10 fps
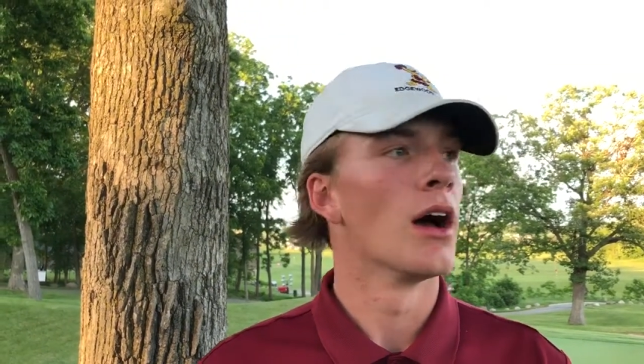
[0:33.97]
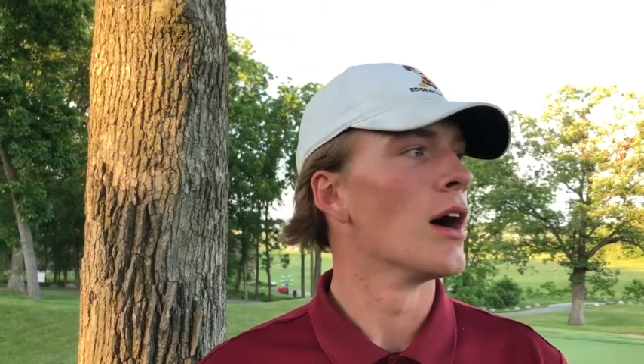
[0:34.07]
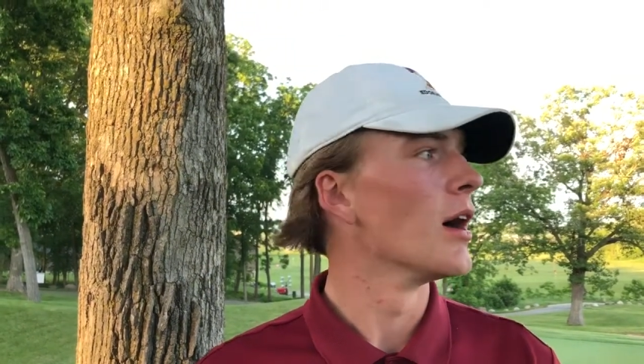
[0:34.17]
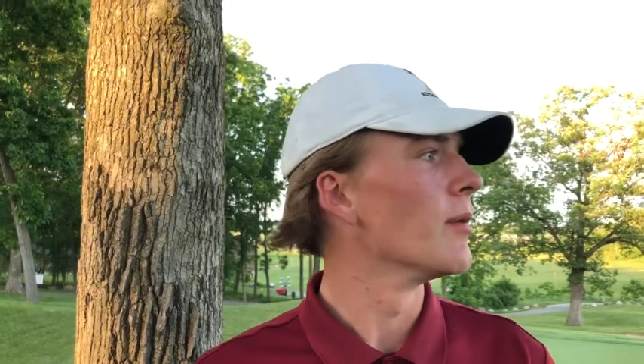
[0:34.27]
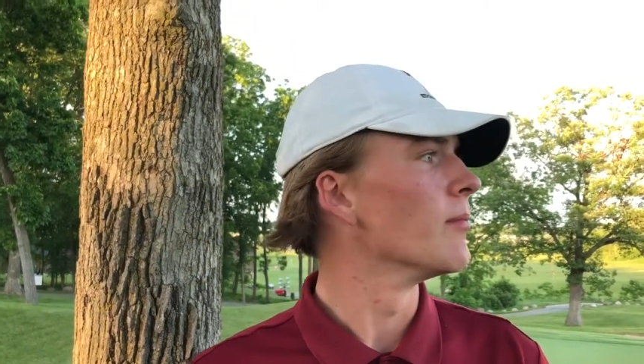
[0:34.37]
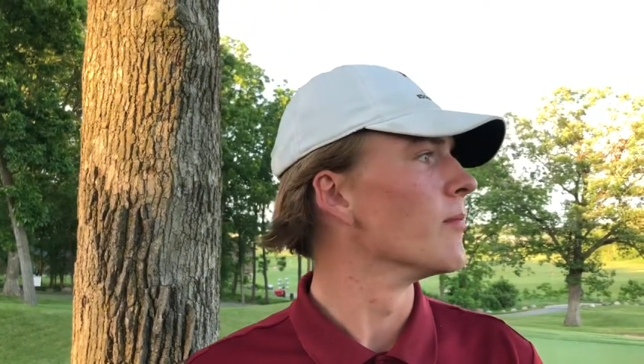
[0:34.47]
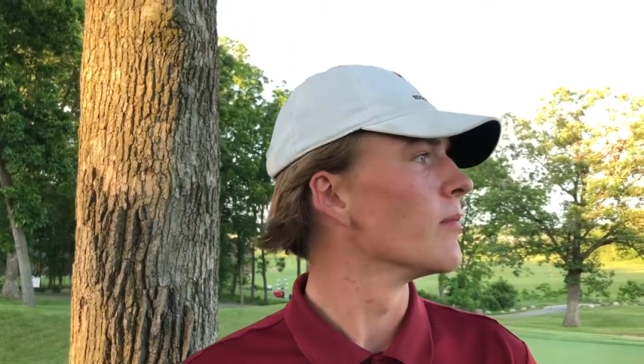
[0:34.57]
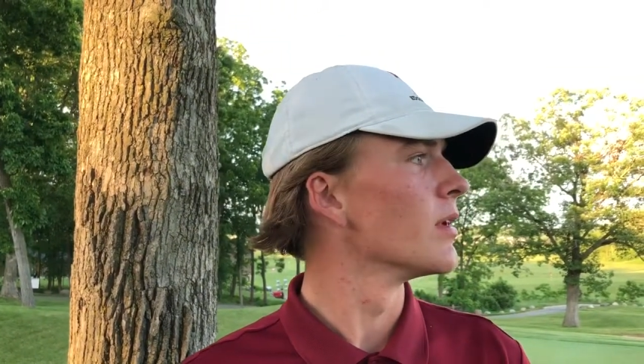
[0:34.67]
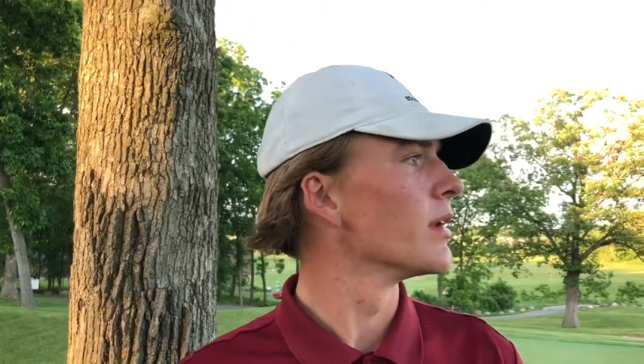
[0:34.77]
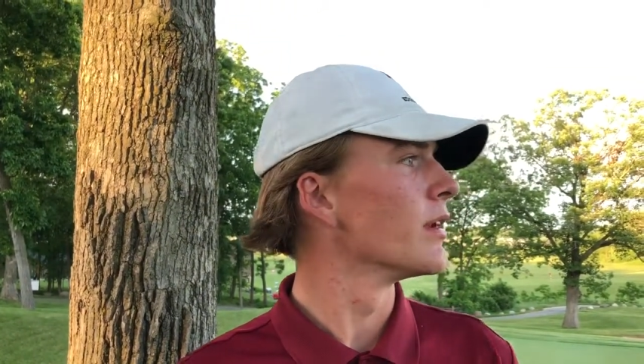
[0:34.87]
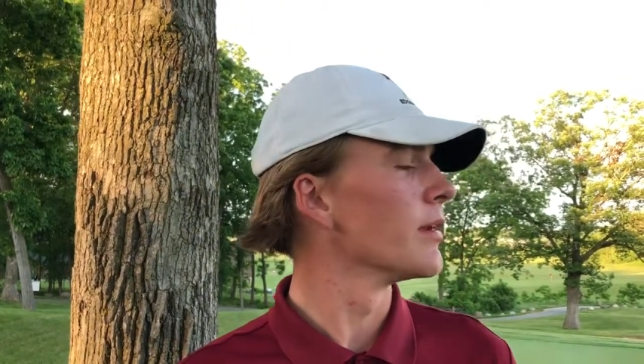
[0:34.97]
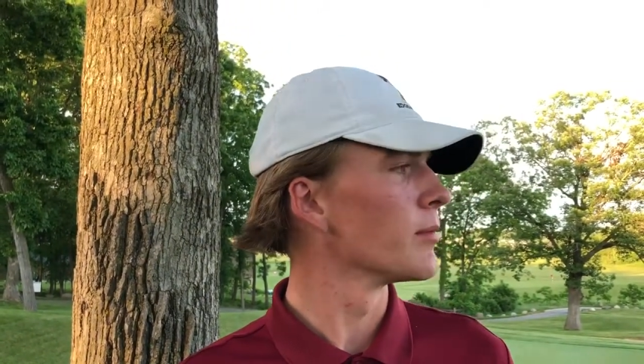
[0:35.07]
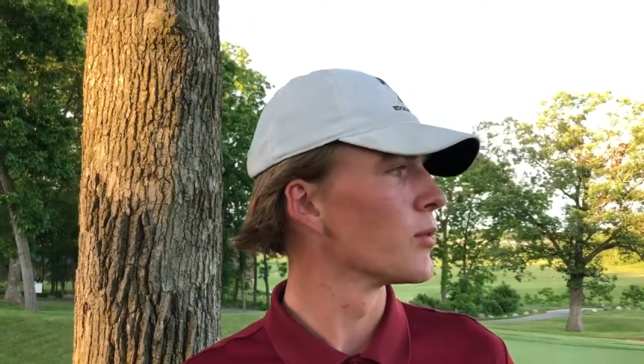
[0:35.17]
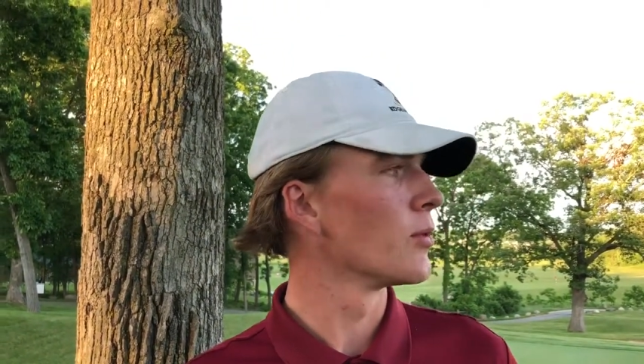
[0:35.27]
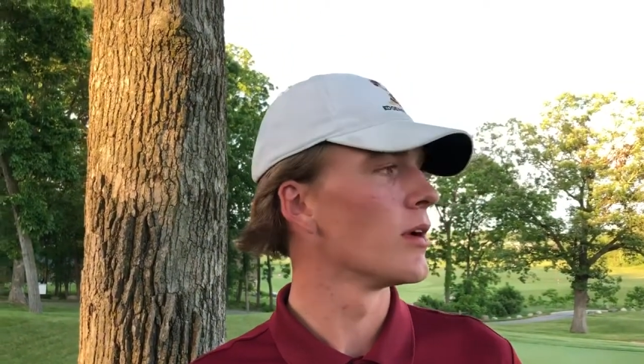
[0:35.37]
Um,
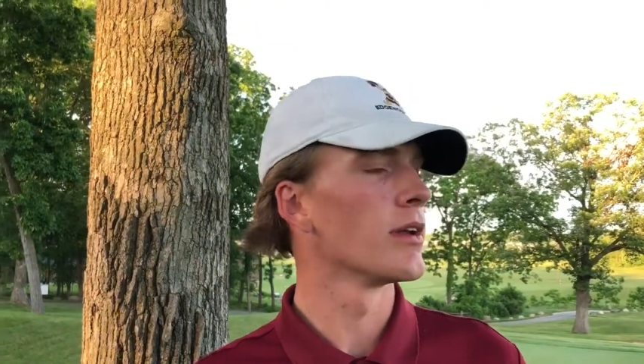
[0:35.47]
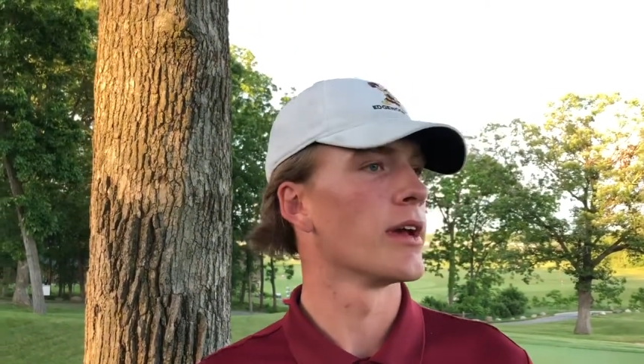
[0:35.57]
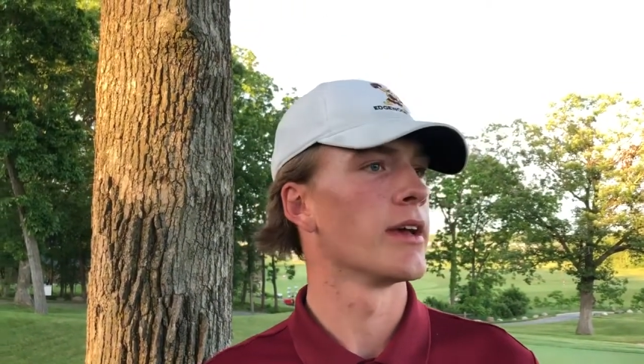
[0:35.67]
number one,